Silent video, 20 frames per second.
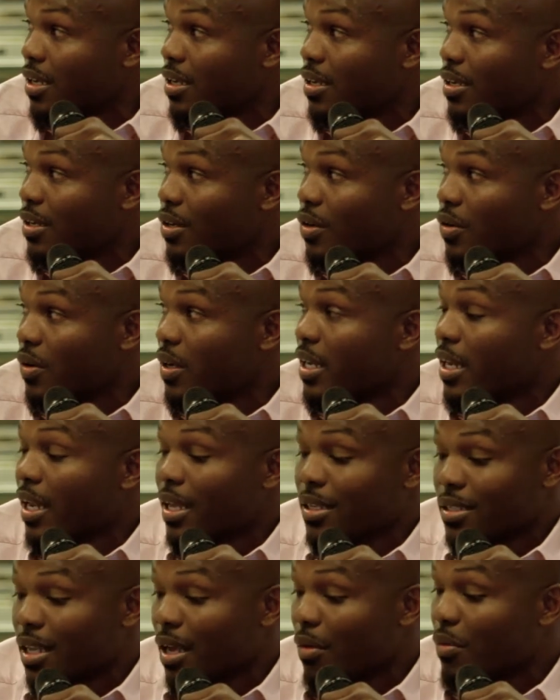You know, and
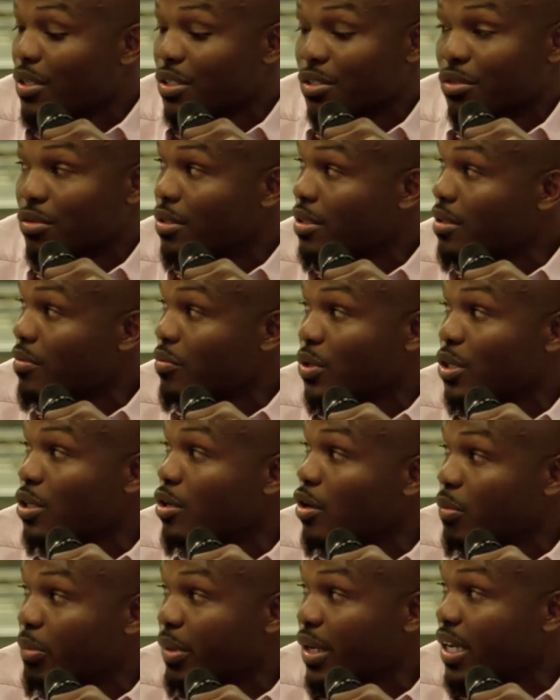that's how we do it. We
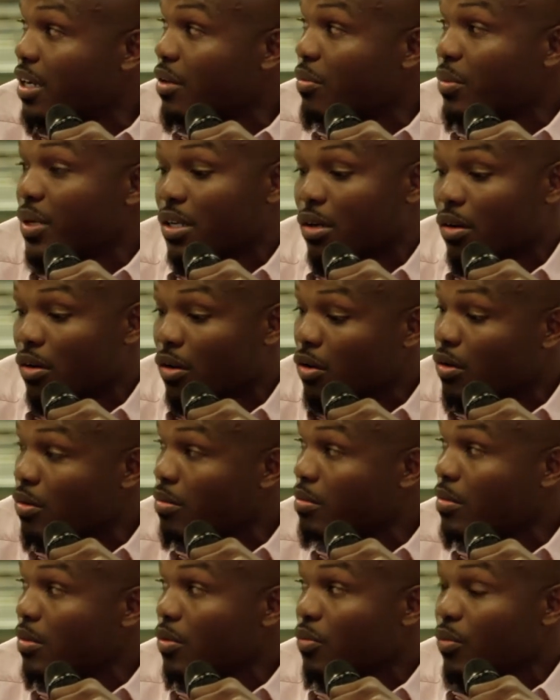go big or we go
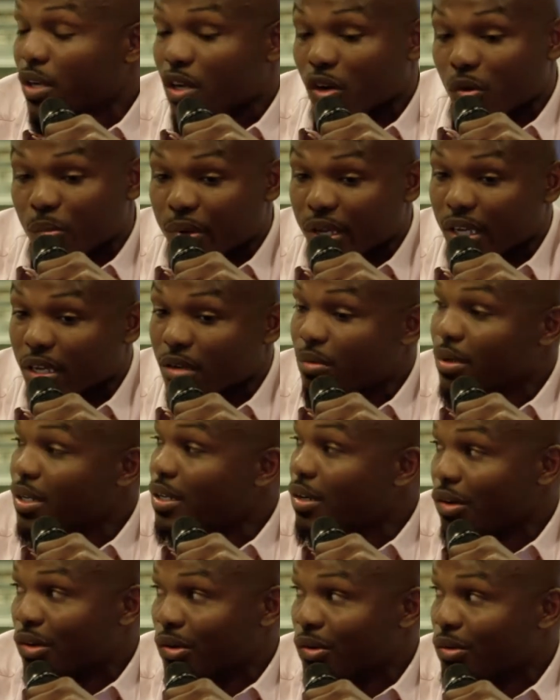home. We go big, we
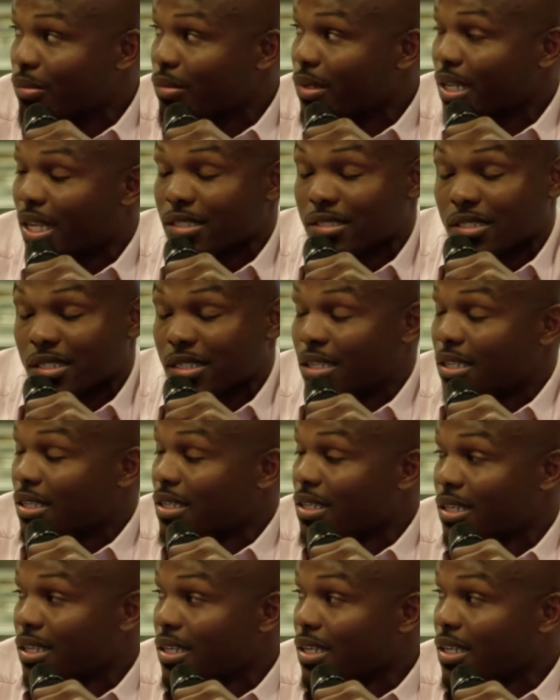go home. That's
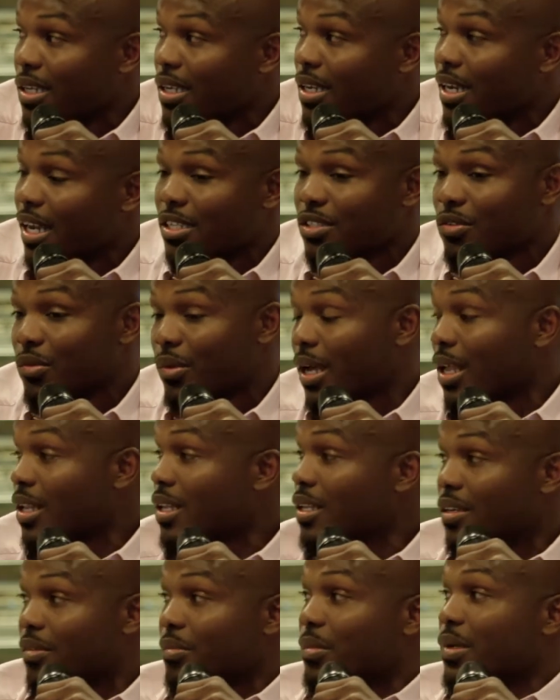it. And that's the way I
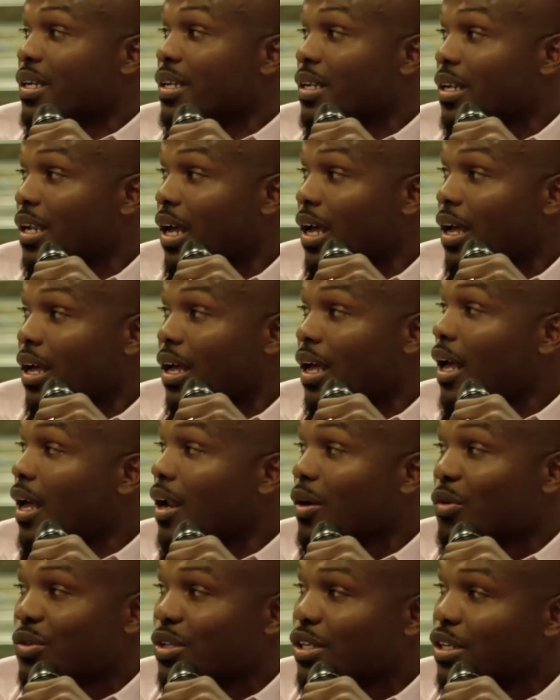live, man. I,
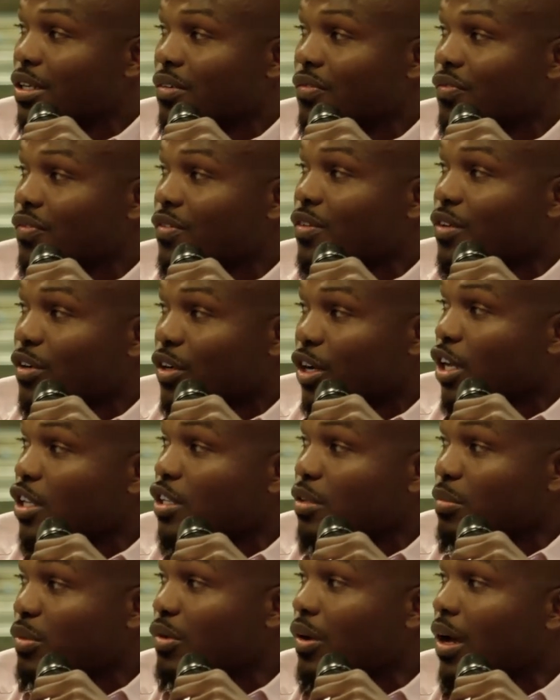I don't live
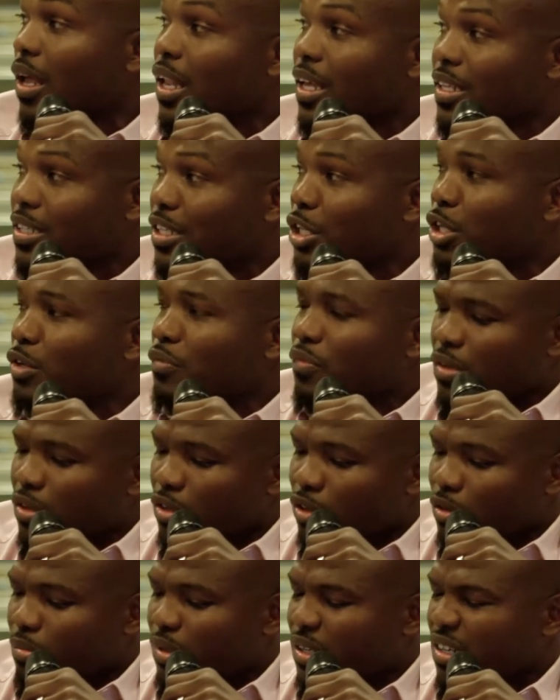comfortable. I like to live a
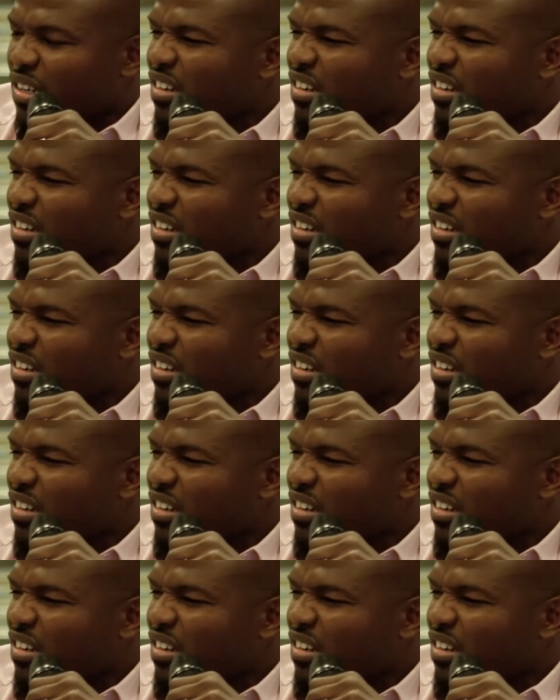little bit